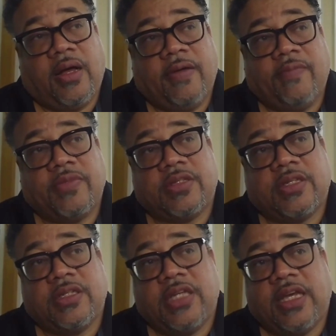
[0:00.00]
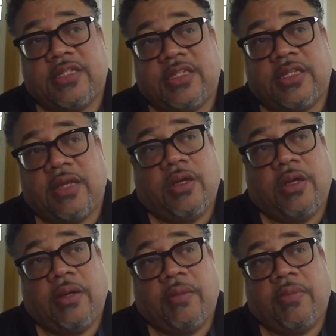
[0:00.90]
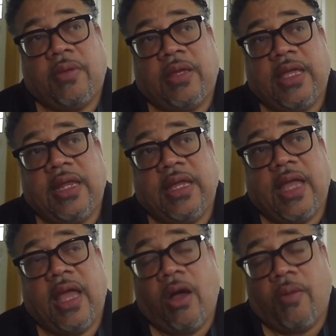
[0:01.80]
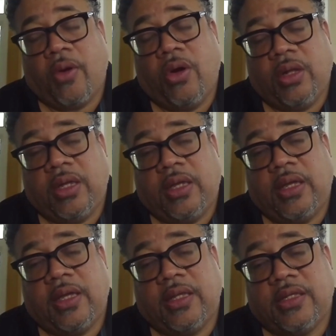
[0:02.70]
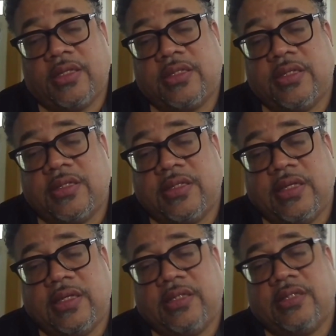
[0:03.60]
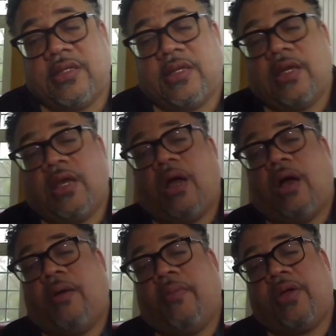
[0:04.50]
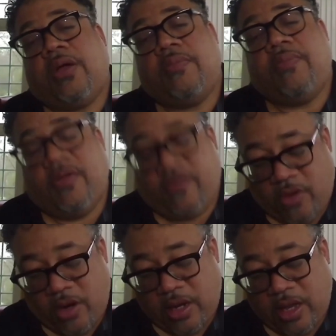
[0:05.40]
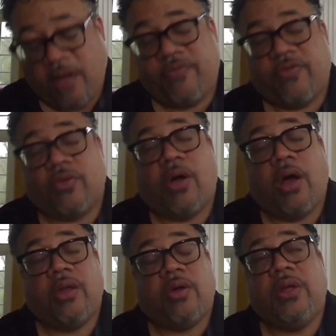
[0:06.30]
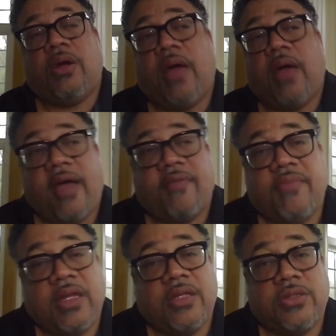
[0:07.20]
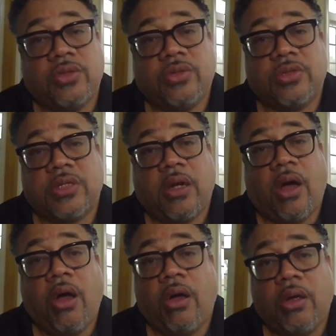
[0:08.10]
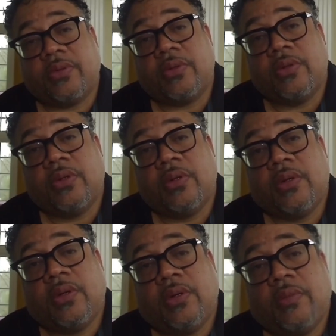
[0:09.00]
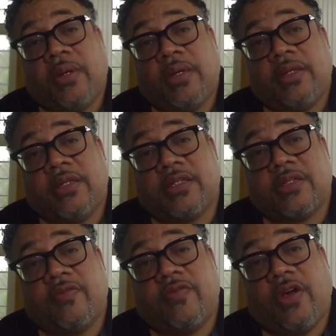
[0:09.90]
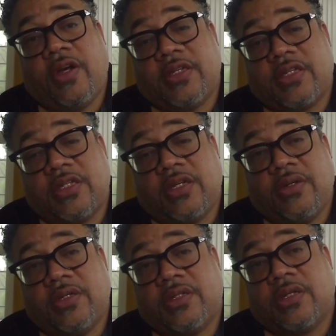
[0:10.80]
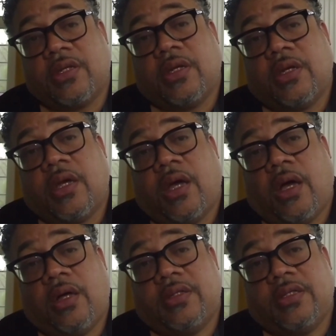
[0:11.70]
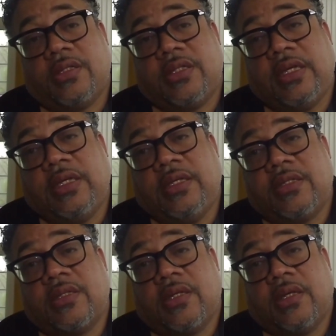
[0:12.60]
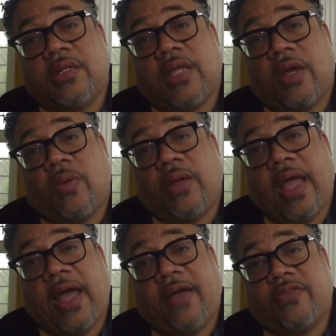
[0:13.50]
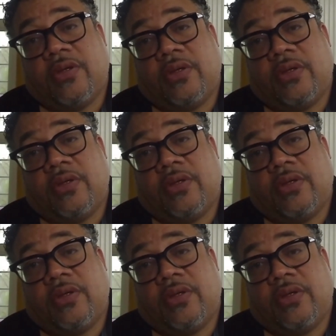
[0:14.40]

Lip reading: suggestion that getting help early in this disease can be very helpful. Although we don't have many tools at all, but this is a very serious disease that we have to